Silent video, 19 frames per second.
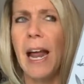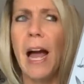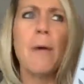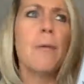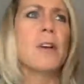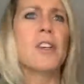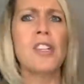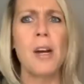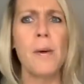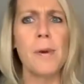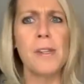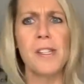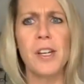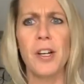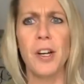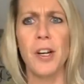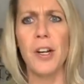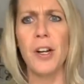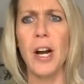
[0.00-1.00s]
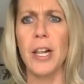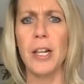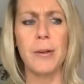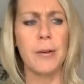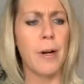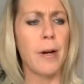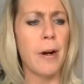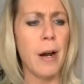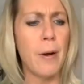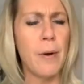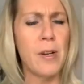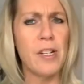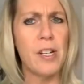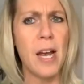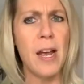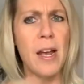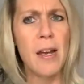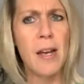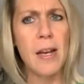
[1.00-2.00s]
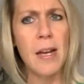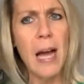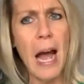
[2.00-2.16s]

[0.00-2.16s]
I wish I was a good colorer. I wish I,